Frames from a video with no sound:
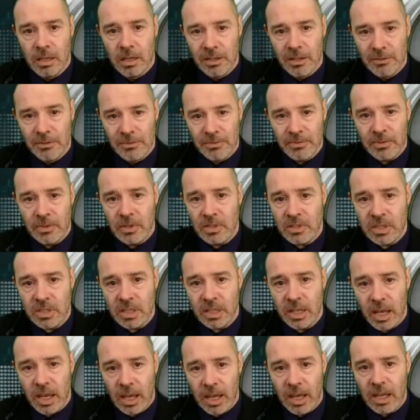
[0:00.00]
And the first
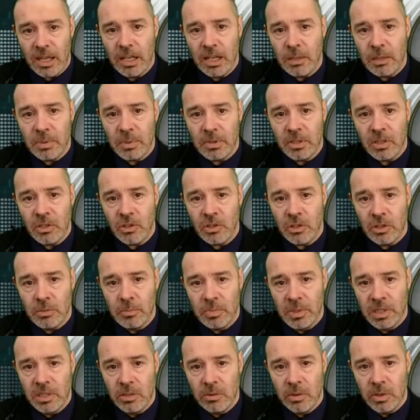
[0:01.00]
thing anybody should
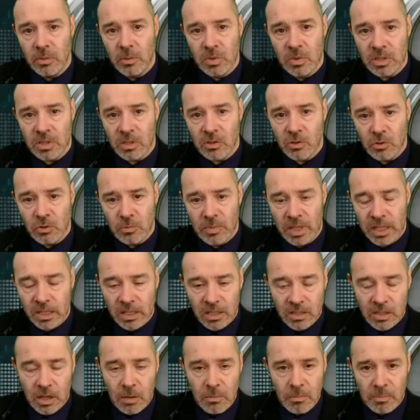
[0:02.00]
be doing with social media,
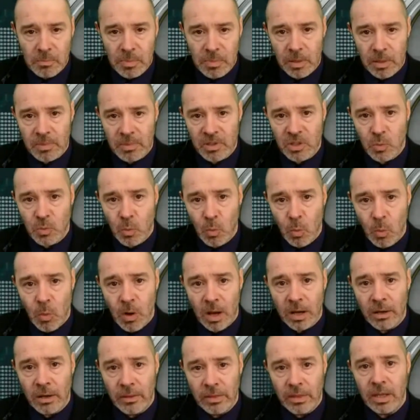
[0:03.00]
don't publish
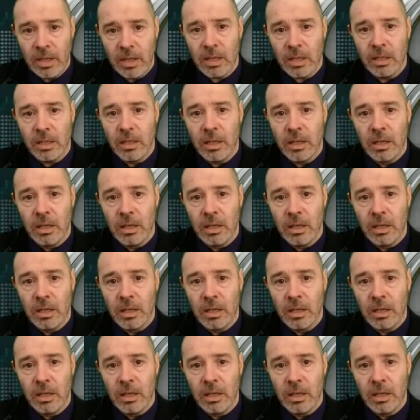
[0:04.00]
one thing